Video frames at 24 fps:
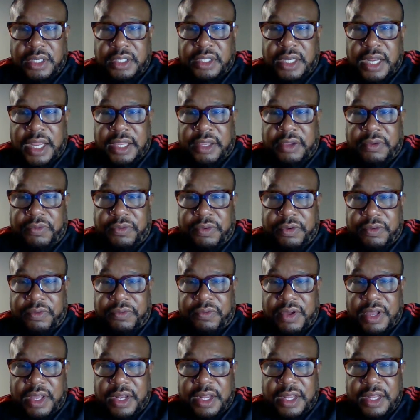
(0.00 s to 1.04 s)
Thank you for the
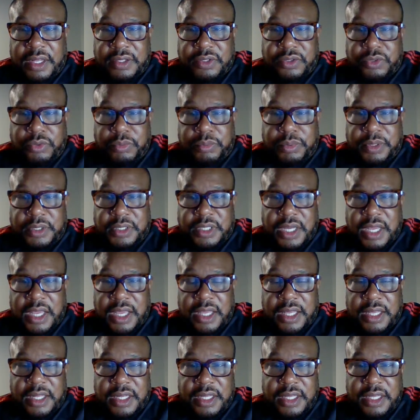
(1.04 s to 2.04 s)
$5 super chat.